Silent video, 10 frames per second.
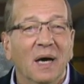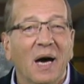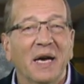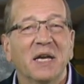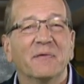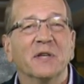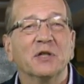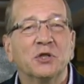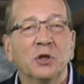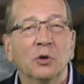I give it a
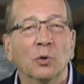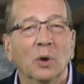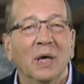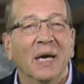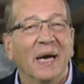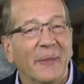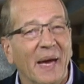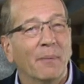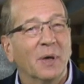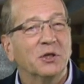two, and
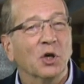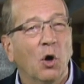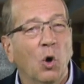that much